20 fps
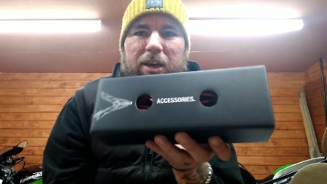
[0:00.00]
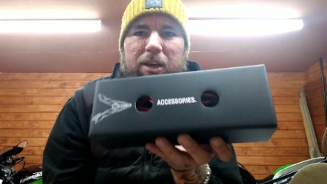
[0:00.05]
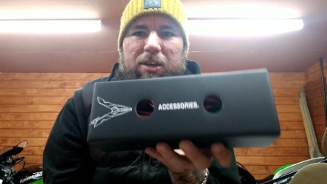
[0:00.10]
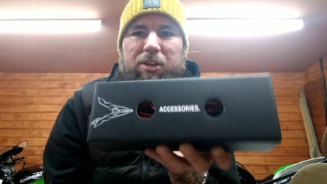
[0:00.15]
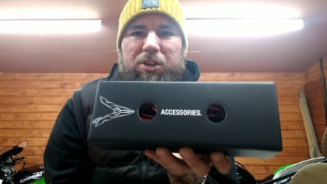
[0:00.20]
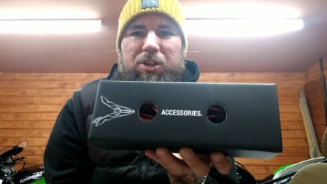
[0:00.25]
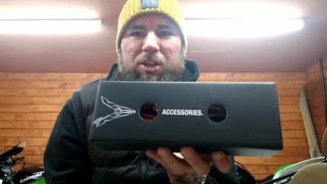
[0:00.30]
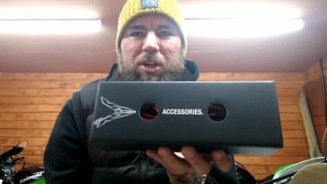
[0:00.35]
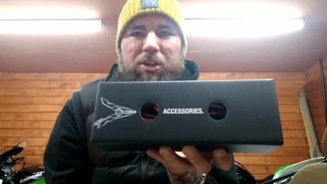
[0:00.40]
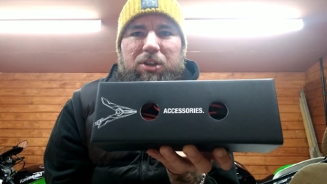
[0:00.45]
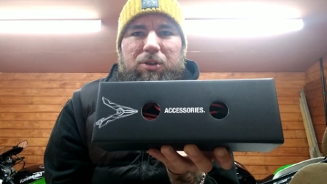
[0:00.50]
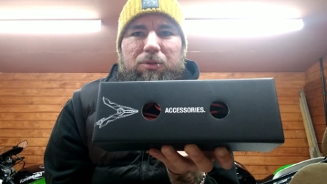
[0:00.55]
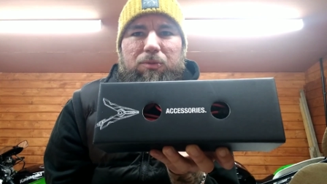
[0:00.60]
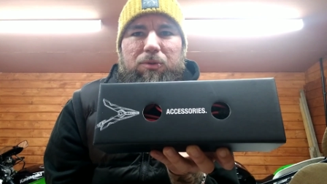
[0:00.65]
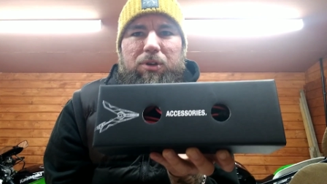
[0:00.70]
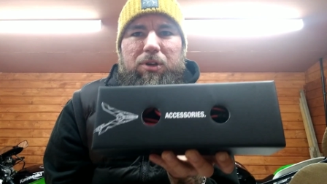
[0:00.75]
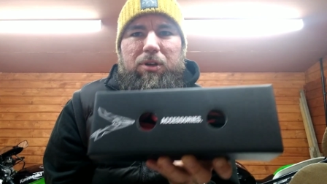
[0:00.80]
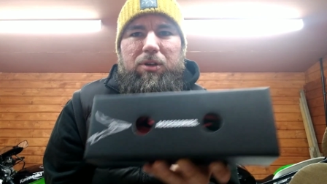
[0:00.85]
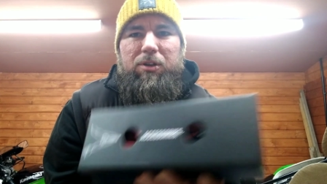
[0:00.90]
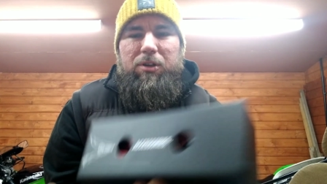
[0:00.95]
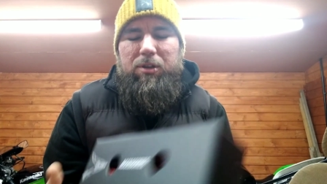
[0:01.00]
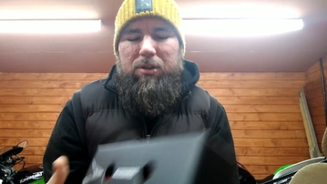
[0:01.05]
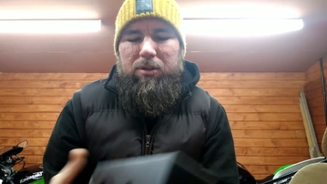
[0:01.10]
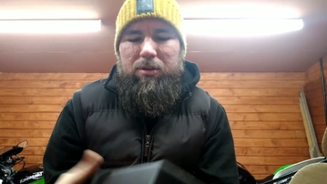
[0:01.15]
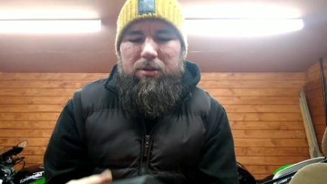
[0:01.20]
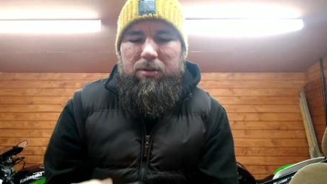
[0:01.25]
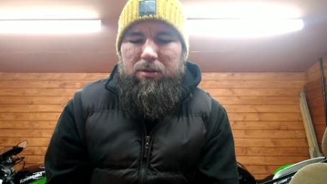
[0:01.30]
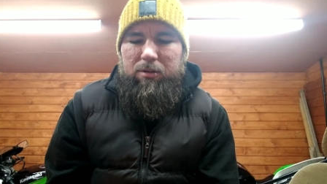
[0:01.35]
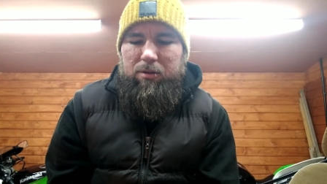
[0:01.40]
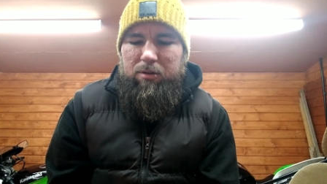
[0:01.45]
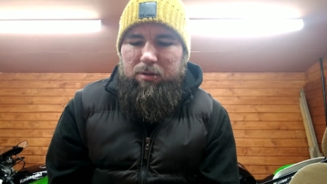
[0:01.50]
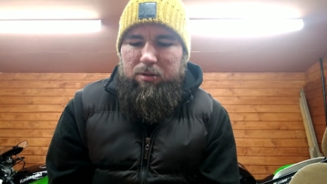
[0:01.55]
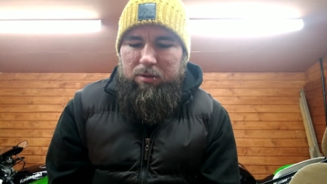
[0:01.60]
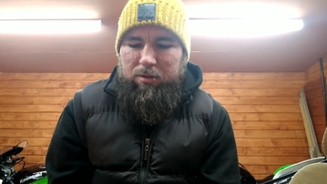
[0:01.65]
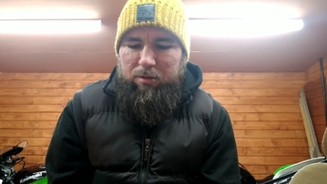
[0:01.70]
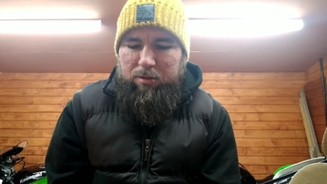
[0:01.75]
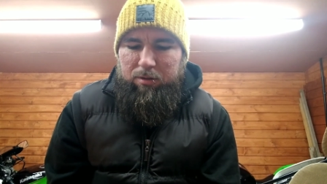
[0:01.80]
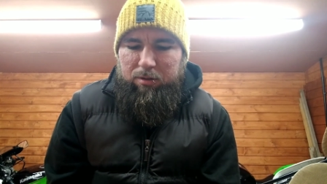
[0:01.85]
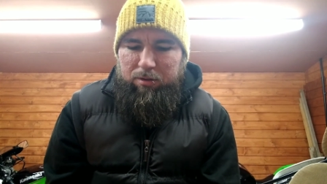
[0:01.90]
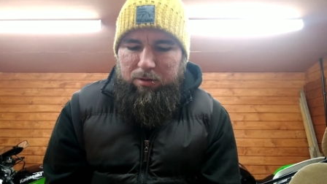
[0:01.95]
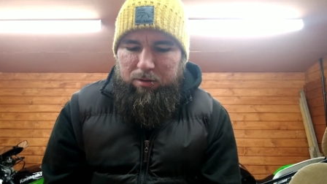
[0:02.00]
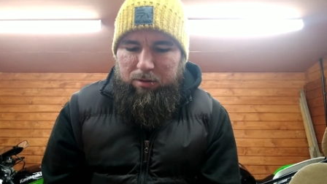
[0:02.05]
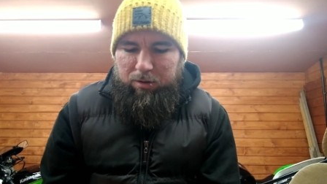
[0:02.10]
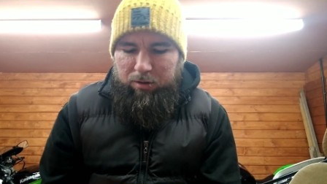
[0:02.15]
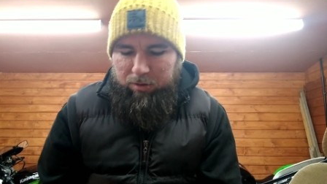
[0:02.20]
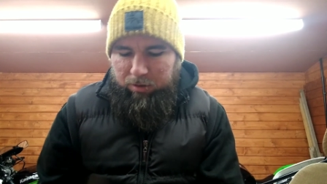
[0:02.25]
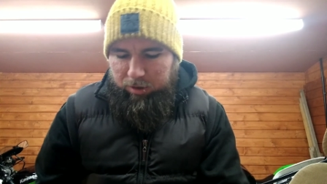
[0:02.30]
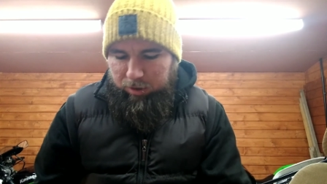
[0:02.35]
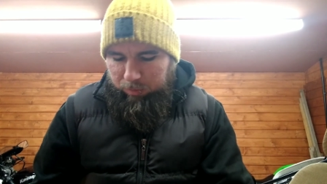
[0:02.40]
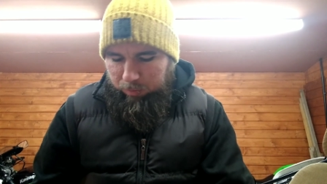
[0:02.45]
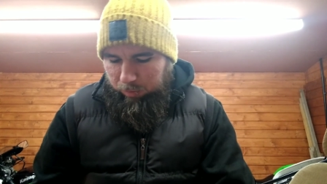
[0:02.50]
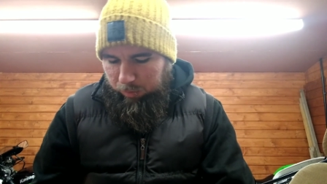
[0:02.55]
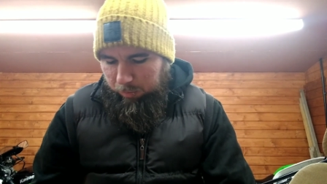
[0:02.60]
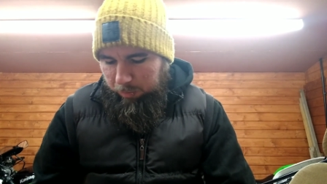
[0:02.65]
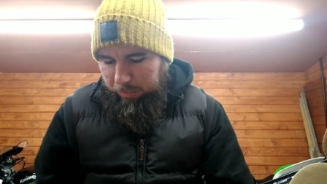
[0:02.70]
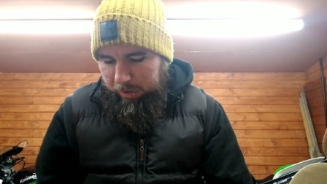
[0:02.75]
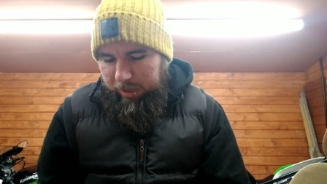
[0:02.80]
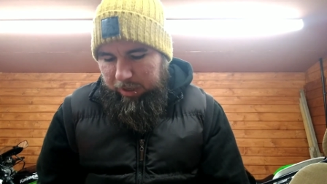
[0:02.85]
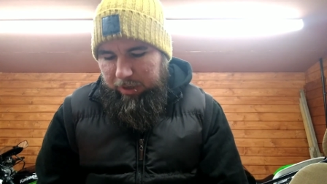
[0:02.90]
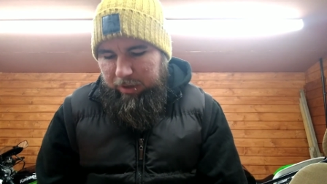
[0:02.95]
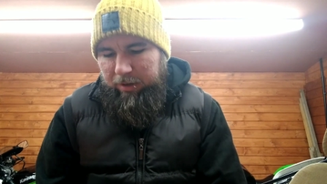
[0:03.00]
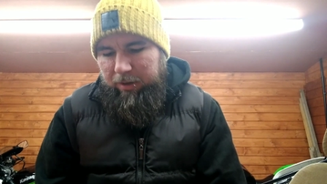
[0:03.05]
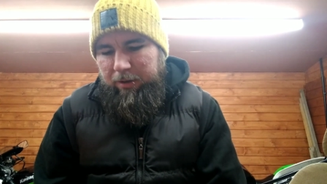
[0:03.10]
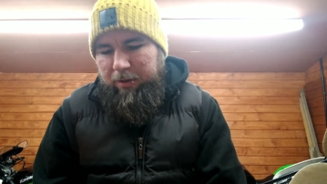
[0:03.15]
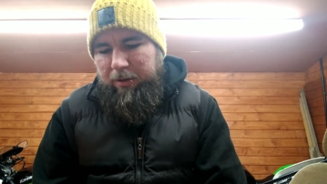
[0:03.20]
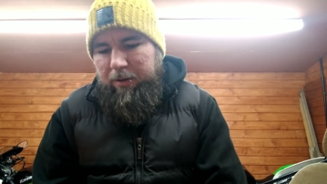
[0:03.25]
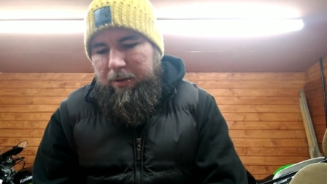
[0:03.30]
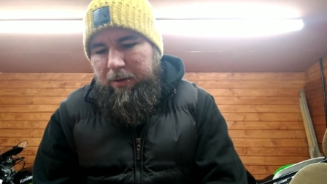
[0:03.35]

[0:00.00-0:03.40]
accessories. So this will be